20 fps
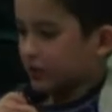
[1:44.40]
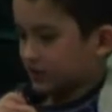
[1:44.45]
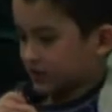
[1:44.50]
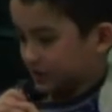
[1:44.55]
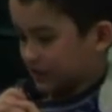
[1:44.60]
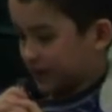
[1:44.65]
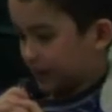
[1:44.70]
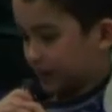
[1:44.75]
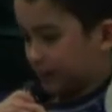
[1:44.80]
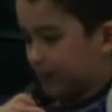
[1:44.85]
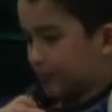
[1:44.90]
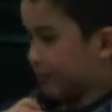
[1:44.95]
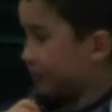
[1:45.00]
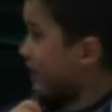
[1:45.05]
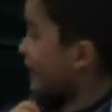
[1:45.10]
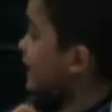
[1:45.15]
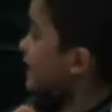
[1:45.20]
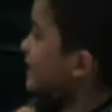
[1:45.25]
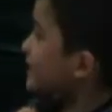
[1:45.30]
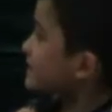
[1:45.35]
was the
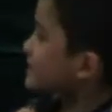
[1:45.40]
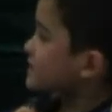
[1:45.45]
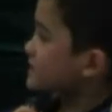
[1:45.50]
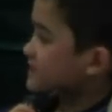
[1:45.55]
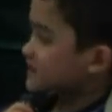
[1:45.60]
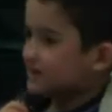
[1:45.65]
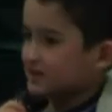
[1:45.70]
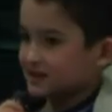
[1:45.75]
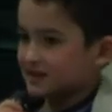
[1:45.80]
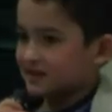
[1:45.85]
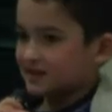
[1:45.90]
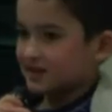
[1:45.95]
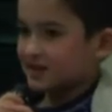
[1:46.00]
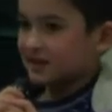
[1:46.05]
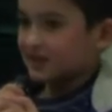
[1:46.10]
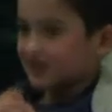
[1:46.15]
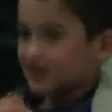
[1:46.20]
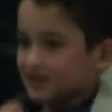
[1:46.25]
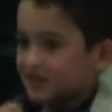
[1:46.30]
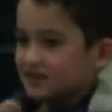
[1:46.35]
biggest
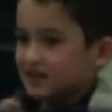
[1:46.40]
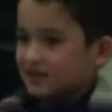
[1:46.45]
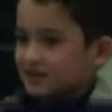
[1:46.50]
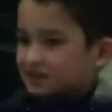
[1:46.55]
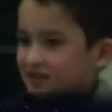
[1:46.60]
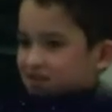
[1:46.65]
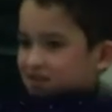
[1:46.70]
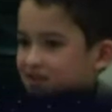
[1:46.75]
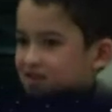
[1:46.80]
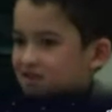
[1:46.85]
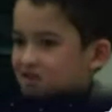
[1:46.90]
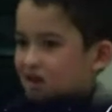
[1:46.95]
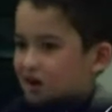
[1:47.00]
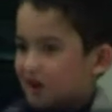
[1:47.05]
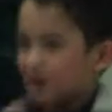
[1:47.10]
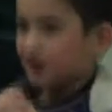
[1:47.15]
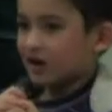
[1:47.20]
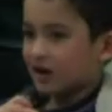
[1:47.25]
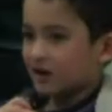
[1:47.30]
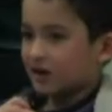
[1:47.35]

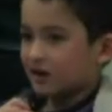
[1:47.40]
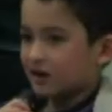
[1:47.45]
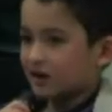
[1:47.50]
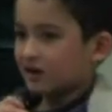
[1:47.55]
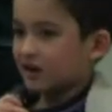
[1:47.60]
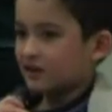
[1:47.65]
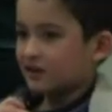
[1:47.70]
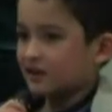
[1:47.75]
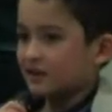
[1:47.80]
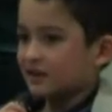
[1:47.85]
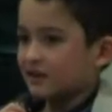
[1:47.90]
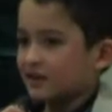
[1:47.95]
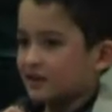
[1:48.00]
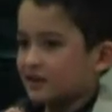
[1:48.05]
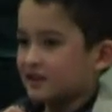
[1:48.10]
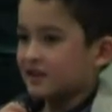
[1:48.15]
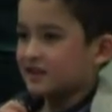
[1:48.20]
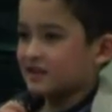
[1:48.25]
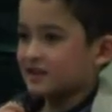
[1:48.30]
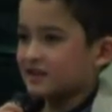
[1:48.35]
star.
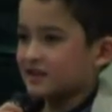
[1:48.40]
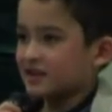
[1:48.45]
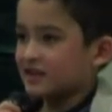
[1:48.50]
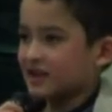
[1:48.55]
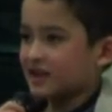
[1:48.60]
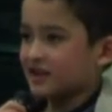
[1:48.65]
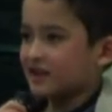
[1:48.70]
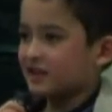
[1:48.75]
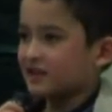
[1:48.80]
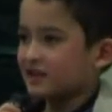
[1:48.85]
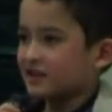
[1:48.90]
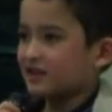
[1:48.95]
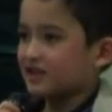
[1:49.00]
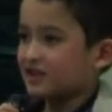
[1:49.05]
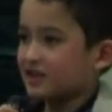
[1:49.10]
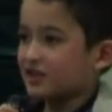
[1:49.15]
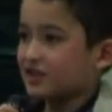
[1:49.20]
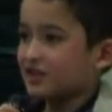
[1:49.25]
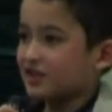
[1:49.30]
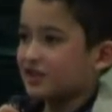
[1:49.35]

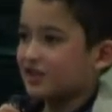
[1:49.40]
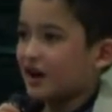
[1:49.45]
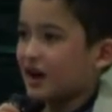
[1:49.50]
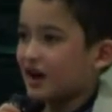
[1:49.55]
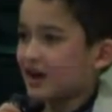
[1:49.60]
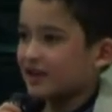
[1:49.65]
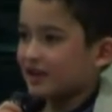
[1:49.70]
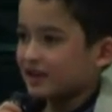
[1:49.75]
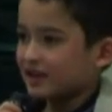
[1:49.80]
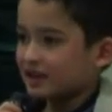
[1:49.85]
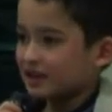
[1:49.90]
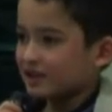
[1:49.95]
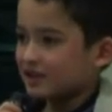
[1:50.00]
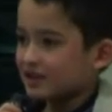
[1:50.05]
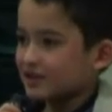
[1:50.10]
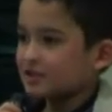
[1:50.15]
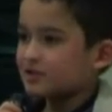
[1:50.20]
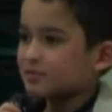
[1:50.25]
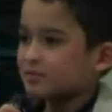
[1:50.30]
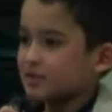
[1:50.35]
He thought
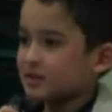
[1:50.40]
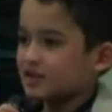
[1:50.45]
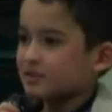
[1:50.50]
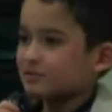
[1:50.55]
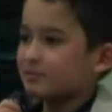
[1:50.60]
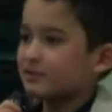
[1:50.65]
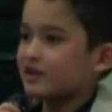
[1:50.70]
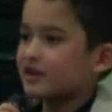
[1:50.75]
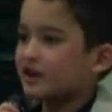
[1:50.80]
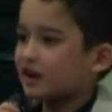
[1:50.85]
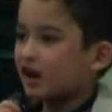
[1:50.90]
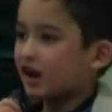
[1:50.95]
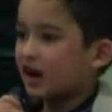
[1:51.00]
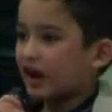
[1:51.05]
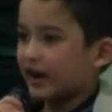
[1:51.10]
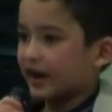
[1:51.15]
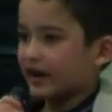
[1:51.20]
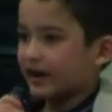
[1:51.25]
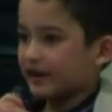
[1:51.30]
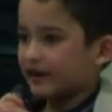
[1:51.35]
this must be
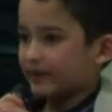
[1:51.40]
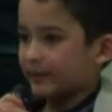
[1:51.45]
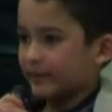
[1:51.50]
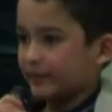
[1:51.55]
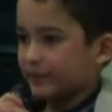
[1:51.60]
God.